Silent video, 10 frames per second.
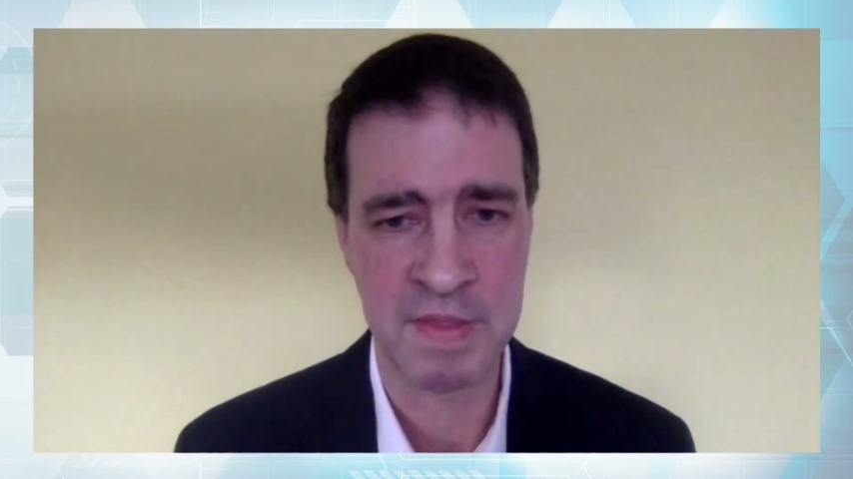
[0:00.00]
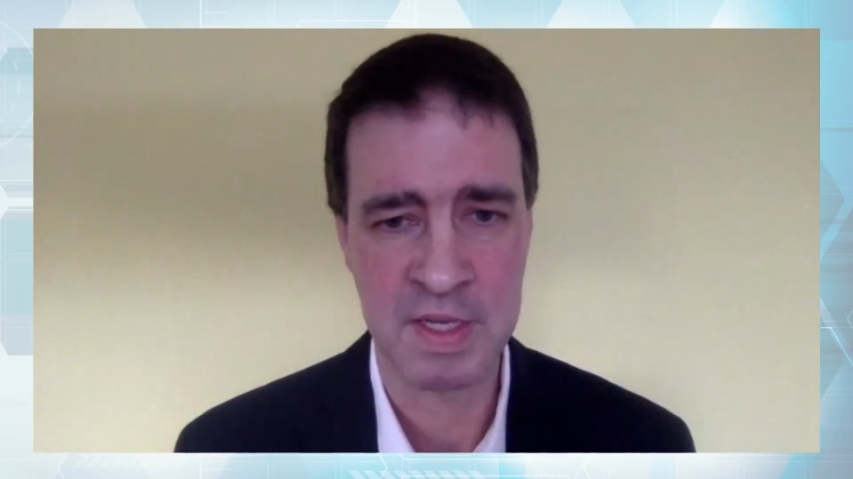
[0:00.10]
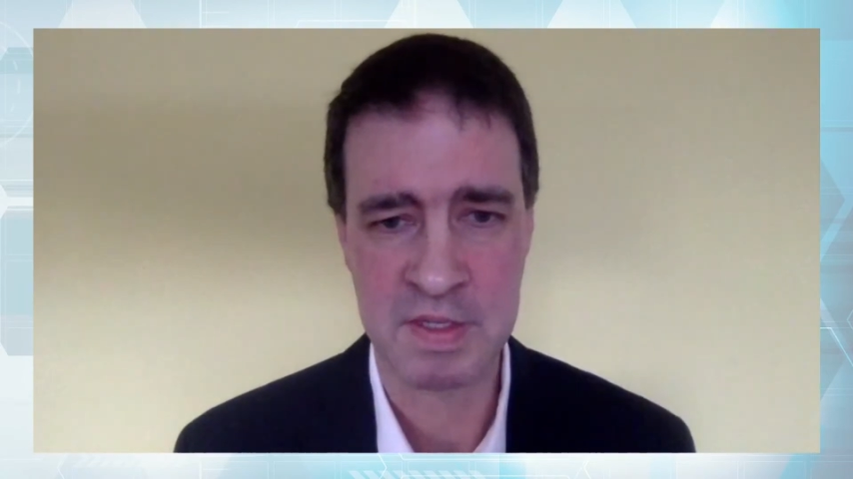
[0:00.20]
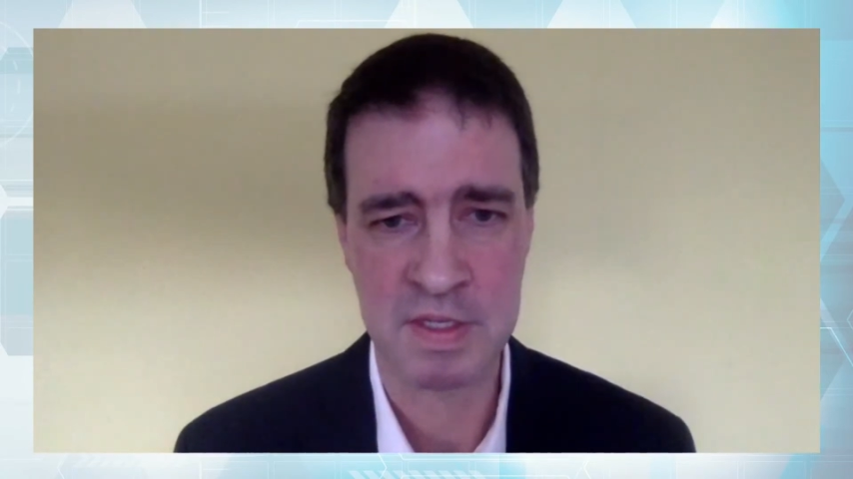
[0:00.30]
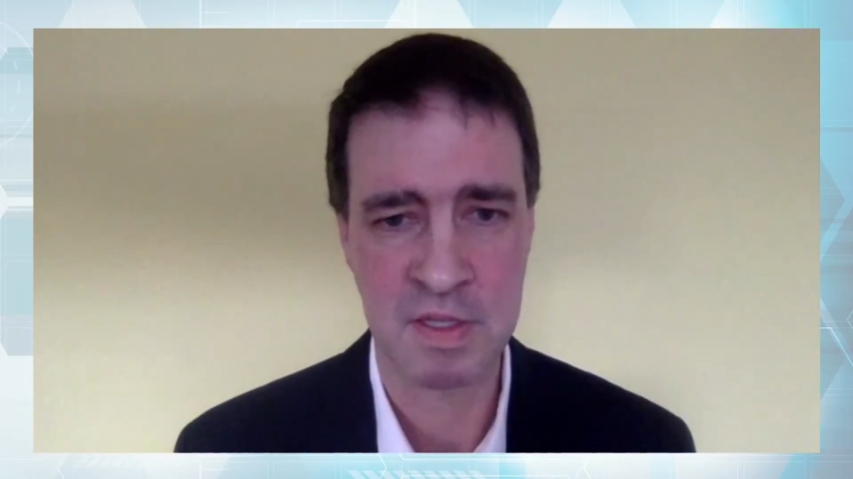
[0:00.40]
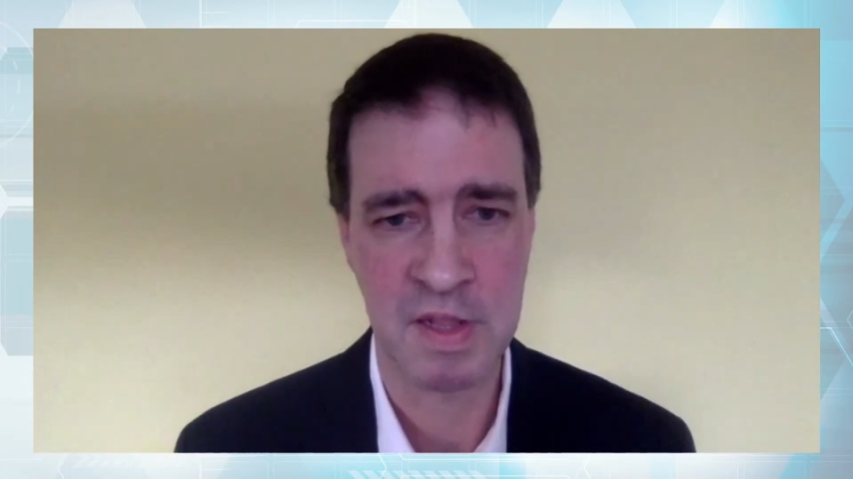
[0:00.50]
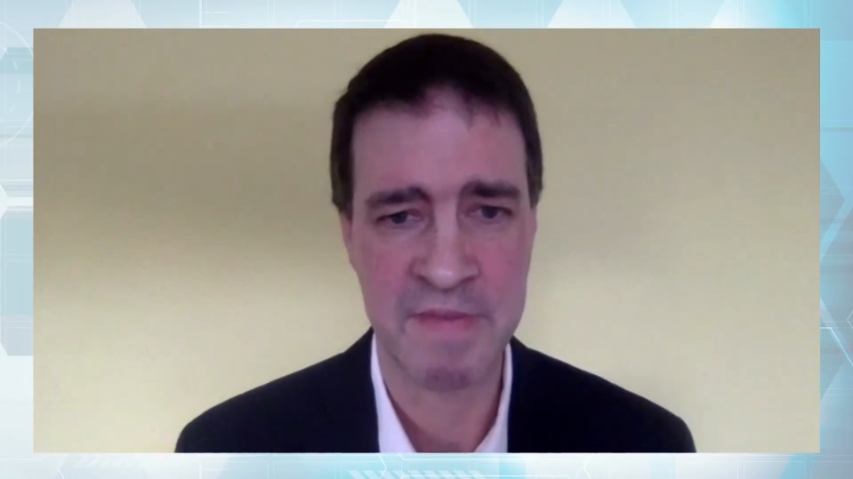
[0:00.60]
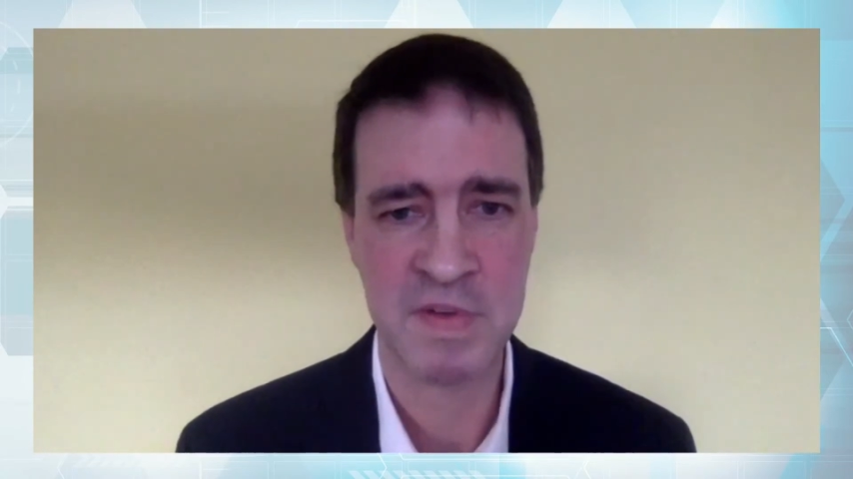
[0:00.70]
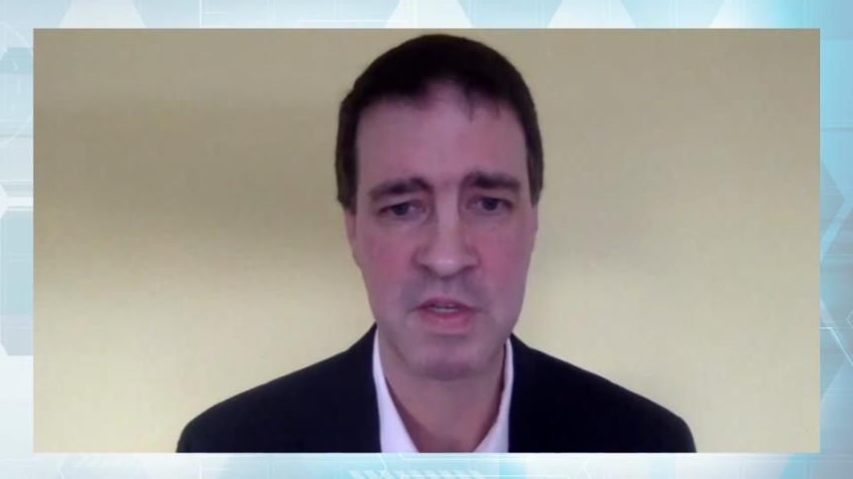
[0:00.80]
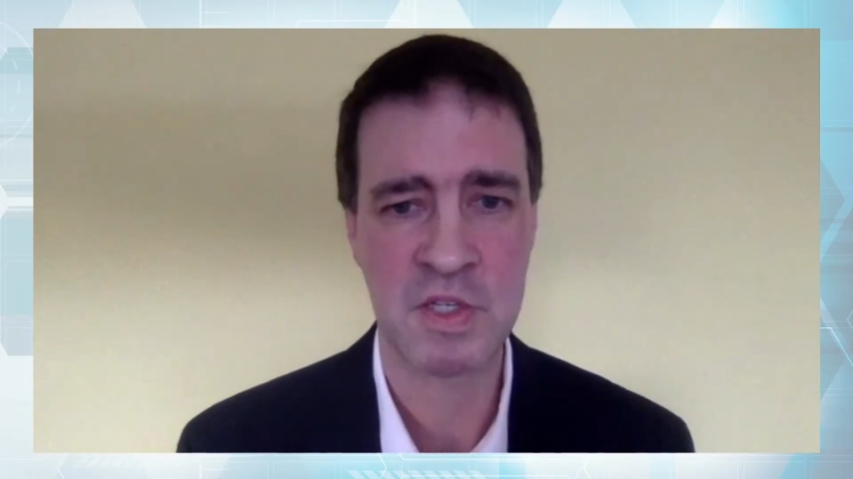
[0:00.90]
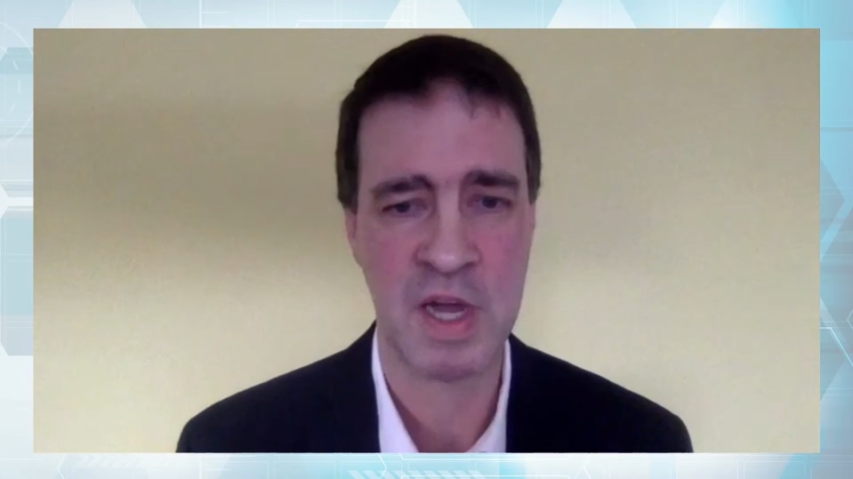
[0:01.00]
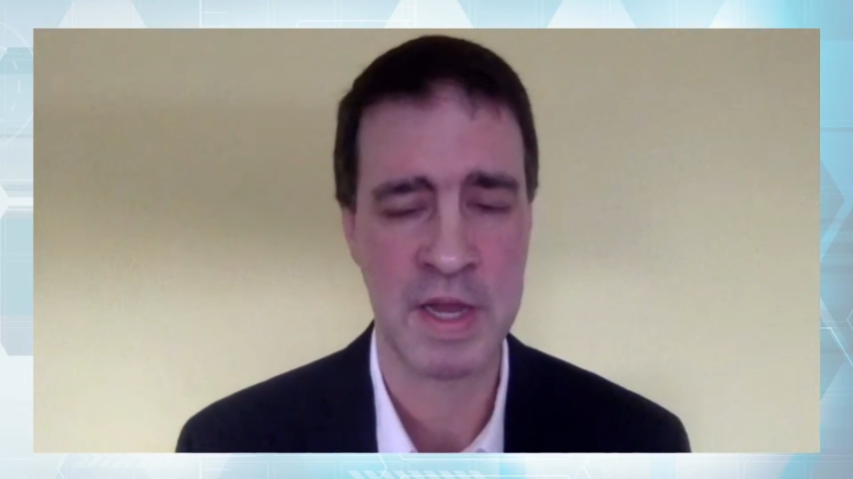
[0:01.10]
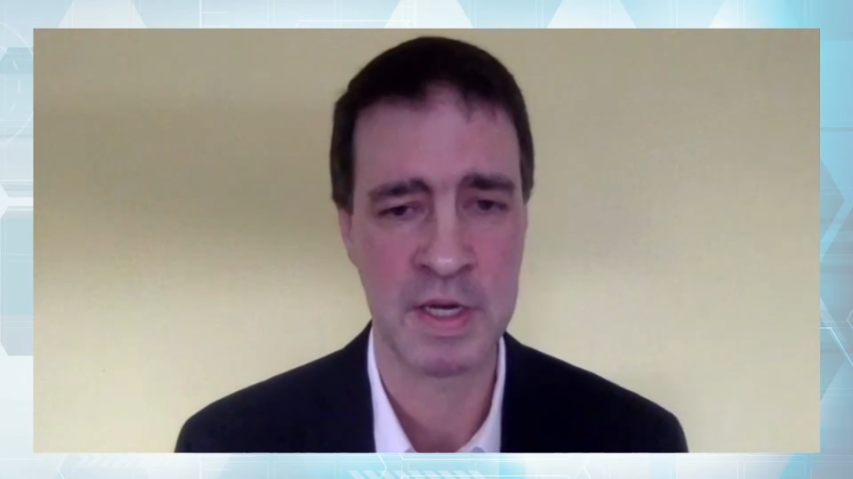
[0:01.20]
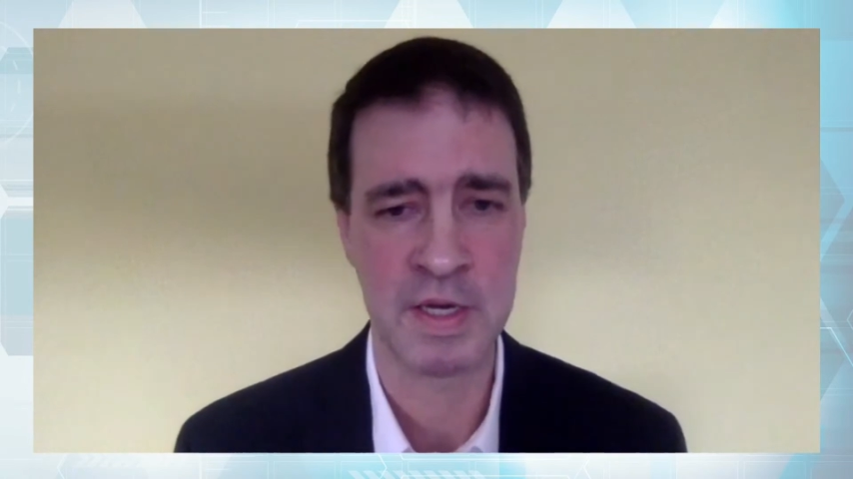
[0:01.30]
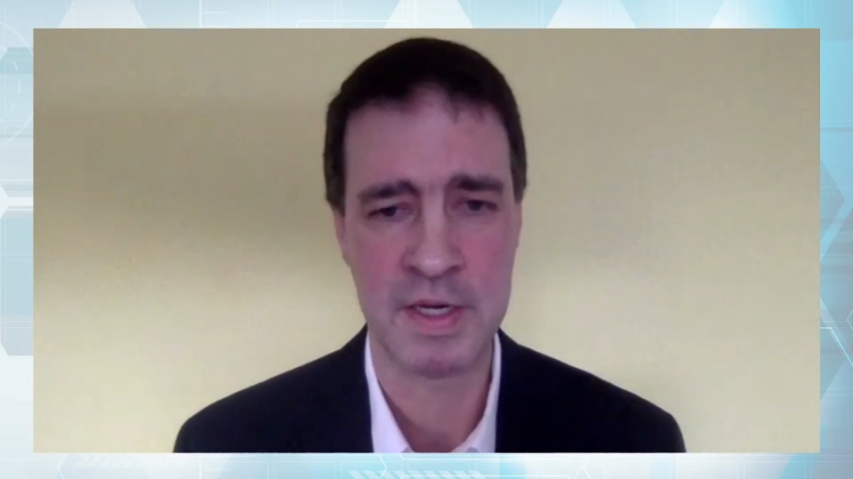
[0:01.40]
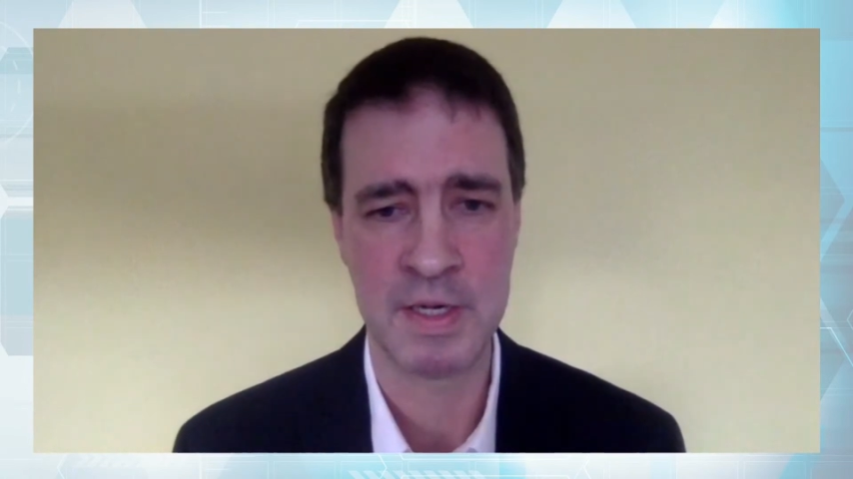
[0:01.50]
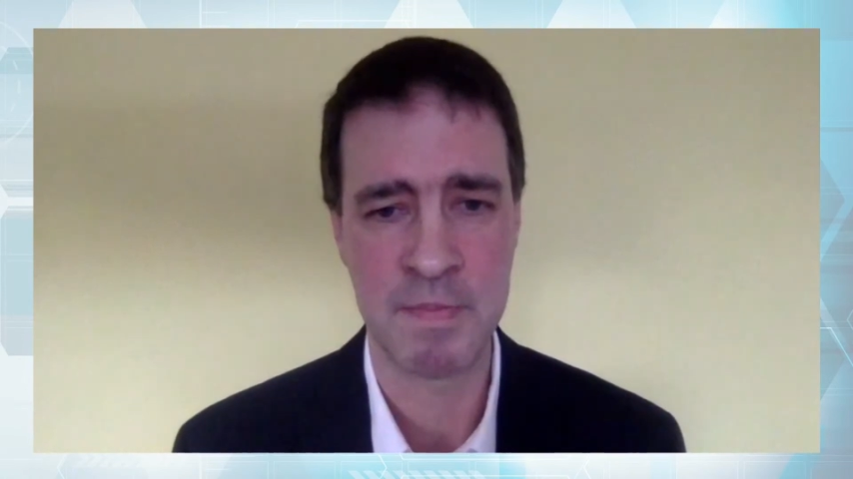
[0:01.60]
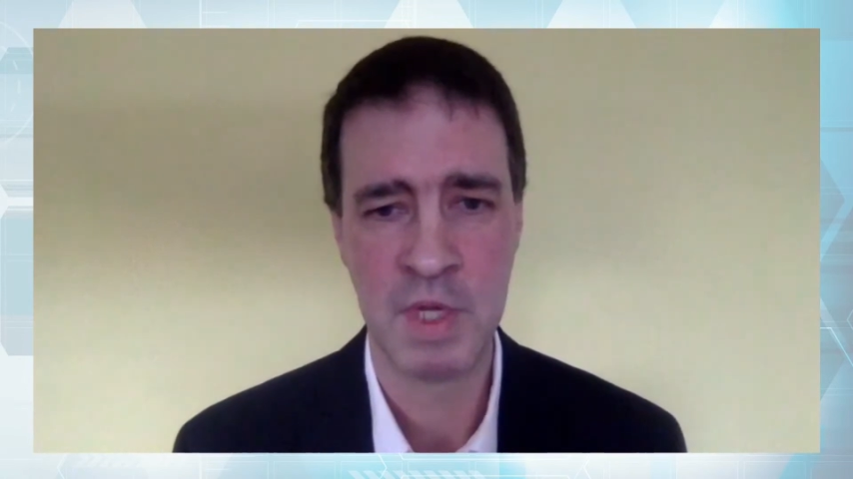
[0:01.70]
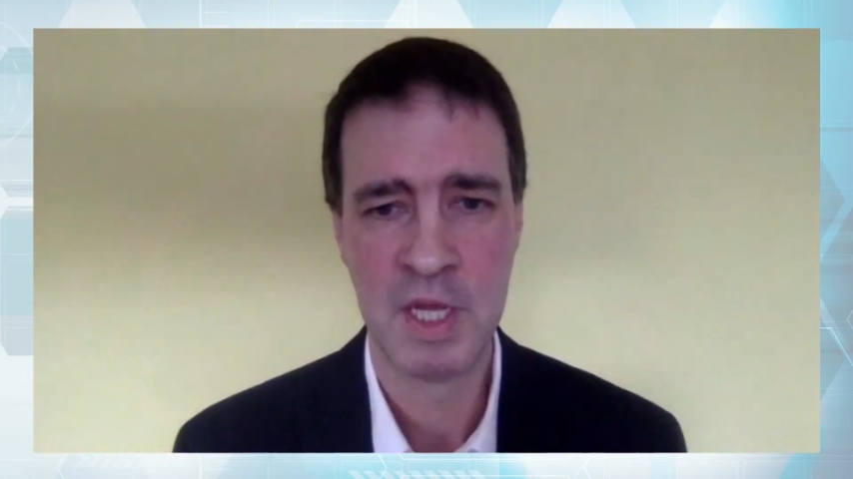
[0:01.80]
and this has left China